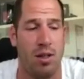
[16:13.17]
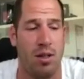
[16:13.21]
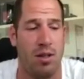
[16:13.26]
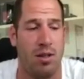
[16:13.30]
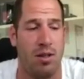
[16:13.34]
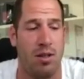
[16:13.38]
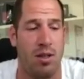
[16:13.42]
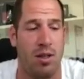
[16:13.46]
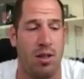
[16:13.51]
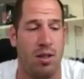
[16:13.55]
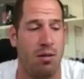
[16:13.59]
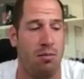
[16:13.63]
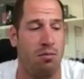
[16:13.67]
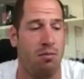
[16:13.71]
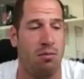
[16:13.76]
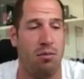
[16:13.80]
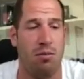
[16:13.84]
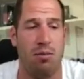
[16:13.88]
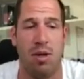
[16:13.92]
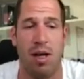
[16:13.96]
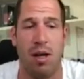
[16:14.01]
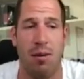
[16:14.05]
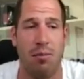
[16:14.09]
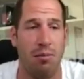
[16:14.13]

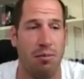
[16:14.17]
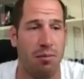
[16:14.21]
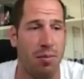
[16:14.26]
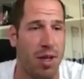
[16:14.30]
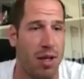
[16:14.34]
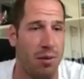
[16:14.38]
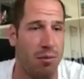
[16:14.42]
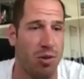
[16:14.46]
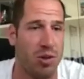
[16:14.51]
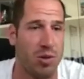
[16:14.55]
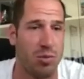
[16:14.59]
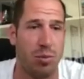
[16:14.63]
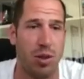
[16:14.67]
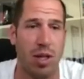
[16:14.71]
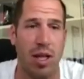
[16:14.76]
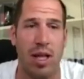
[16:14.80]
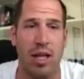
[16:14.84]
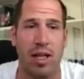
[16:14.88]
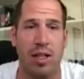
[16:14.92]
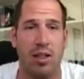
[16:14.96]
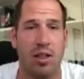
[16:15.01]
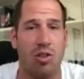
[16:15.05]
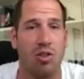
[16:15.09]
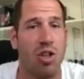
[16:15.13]
I was
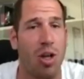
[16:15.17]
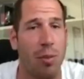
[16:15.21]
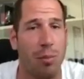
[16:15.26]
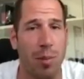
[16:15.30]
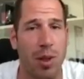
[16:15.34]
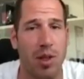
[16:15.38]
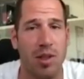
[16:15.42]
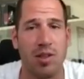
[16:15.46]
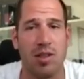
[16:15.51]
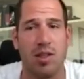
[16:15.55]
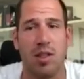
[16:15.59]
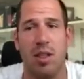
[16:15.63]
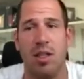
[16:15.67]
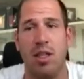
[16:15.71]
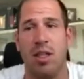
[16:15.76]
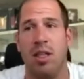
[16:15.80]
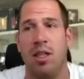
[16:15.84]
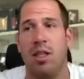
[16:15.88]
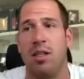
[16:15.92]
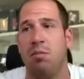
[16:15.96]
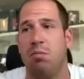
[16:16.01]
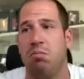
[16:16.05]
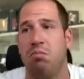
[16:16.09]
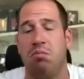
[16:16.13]
playing in the Champions
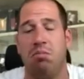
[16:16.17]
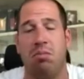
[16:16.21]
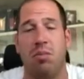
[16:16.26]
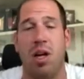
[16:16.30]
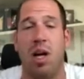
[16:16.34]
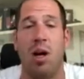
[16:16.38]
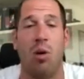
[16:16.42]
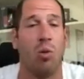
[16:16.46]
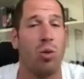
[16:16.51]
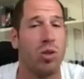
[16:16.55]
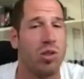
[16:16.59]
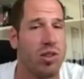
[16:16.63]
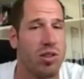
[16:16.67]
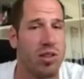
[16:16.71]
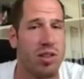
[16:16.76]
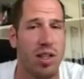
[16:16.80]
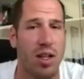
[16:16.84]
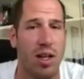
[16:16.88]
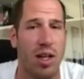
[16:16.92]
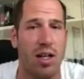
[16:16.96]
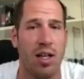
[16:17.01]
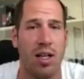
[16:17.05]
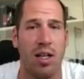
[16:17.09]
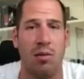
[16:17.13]
League. I wasn't
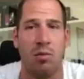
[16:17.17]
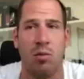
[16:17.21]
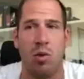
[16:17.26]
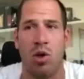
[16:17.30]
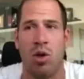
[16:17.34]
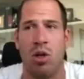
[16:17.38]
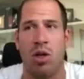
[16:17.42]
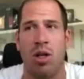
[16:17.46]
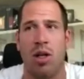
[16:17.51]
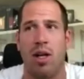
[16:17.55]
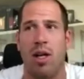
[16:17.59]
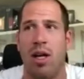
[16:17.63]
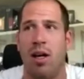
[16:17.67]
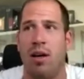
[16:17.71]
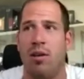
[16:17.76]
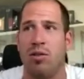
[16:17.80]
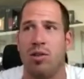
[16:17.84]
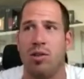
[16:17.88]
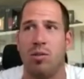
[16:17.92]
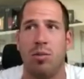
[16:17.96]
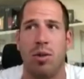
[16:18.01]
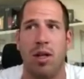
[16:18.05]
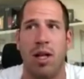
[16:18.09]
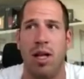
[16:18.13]
scared anymore. I
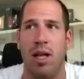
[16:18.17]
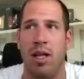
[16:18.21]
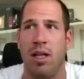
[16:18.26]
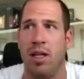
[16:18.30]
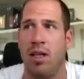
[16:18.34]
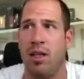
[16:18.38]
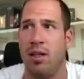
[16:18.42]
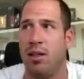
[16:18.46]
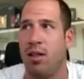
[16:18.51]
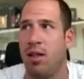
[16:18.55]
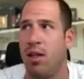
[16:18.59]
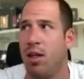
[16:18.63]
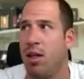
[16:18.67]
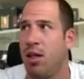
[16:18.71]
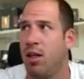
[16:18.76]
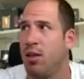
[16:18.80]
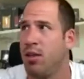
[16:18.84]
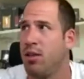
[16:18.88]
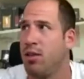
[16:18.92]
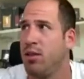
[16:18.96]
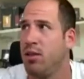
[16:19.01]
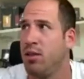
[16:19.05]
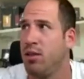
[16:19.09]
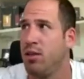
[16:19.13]
was playing in the,
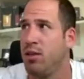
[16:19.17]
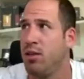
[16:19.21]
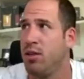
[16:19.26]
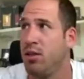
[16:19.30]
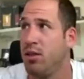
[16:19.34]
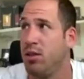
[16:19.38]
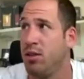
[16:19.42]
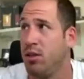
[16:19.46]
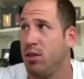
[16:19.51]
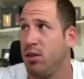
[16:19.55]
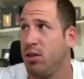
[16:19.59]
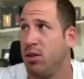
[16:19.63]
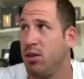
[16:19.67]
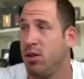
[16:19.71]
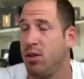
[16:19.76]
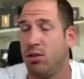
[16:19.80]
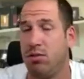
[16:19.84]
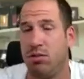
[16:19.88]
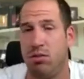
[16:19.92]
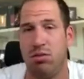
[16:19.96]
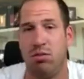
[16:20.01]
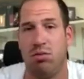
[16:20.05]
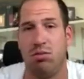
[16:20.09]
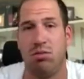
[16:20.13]

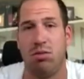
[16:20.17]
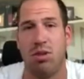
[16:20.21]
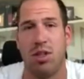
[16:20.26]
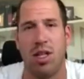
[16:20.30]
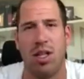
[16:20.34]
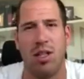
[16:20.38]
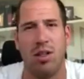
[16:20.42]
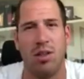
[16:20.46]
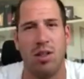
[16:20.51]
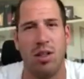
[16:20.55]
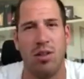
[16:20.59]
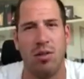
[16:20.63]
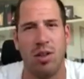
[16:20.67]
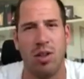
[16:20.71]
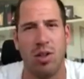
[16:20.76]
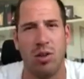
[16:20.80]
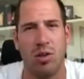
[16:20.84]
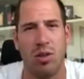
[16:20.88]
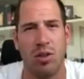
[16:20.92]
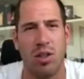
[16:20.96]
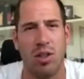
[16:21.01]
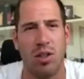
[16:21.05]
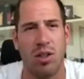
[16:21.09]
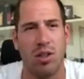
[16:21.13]
I don't even know
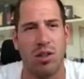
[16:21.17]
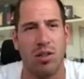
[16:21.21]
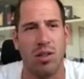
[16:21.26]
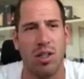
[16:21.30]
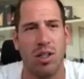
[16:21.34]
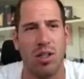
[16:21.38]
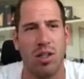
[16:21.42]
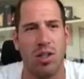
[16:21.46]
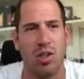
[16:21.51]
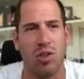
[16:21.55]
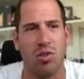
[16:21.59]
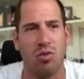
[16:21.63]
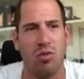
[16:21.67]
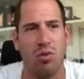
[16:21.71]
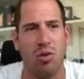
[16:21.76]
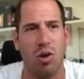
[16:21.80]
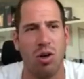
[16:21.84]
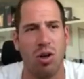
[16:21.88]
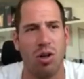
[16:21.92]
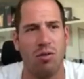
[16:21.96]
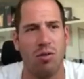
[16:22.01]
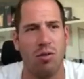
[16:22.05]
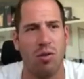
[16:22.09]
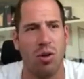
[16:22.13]
the English
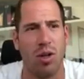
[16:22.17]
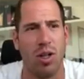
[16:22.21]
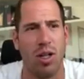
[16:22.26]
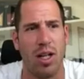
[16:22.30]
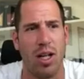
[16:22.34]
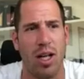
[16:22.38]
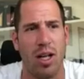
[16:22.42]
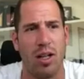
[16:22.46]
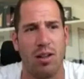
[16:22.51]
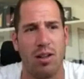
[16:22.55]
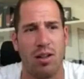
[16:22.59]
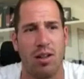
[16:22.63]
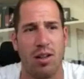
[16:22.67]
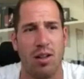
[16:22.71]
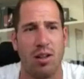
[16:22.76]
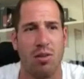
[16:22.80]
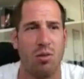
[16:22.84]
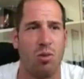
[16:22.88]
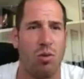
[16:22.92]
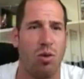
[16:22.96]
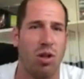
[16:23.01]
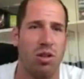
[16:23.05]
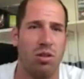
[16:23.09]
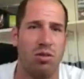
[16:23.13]
word for that,
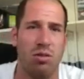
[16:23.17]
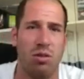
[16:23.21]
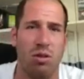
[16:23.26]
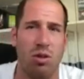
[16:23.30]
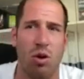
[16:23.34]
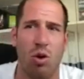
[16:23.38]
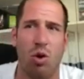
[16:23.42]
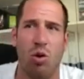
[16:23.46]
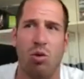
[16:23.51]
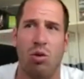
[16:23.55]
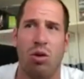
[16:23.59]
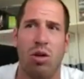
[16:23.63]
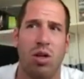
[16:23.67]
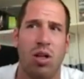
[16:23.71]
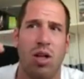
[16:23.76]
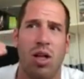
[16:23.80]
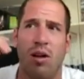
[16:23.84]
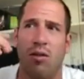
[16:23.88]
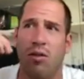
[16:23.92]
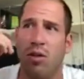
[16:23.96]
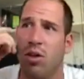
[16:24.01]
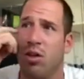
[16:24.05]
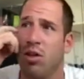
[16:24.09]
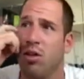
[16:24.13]
one lower
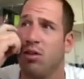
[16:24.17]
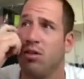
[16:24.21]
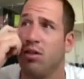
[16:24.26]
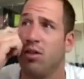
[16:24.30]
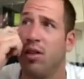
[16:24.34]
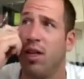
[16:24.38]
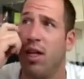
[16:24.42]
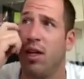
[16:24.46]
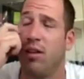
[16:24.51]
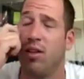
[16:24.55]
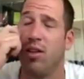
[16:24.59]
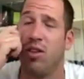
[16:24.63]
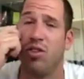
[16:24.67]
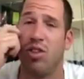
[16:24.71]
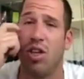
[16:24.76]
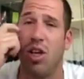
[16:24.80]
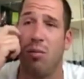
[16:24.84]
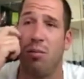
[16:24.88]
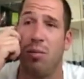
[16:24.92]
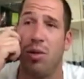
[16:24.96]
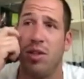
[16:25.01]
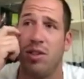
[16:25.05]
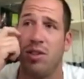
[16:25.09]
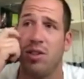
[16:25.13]
level than the
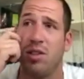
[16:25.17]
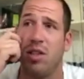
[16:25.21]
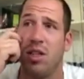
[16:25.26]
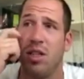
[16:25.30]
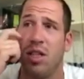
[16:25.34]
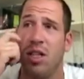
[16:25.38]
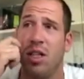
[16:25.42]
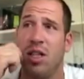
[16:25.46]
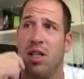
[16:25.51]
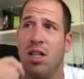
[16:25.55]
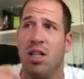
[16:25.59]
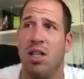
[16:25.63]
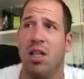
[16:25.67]
Champions League,